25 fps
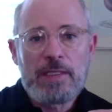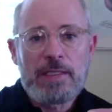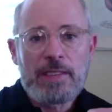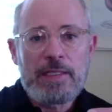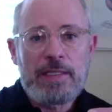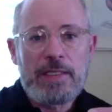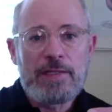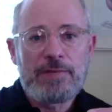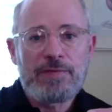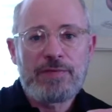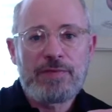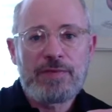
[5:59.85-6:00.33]

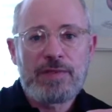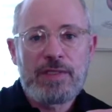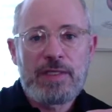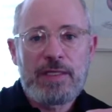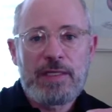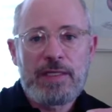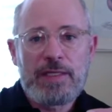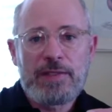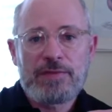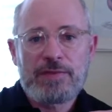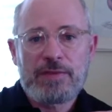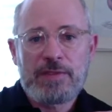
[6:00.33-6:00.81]
it's,
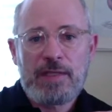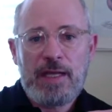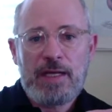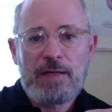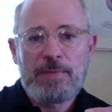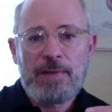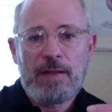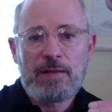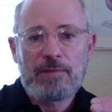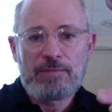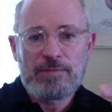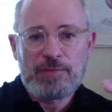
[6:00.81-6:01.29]
it's not
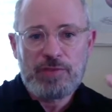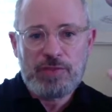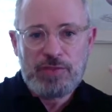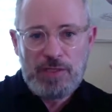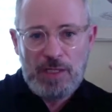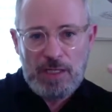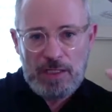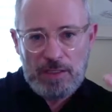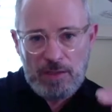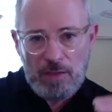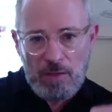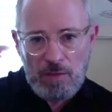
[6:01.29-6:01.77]
about
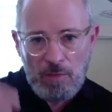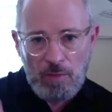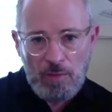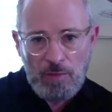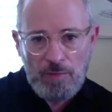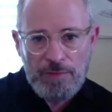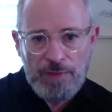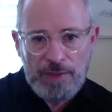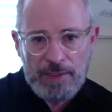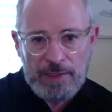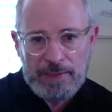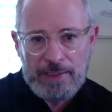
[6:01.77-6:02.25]
shutting the
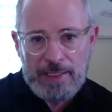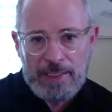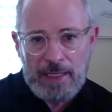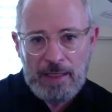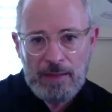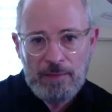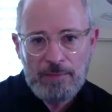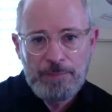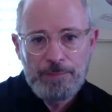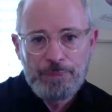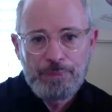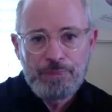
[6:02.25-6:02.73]
whole thing down.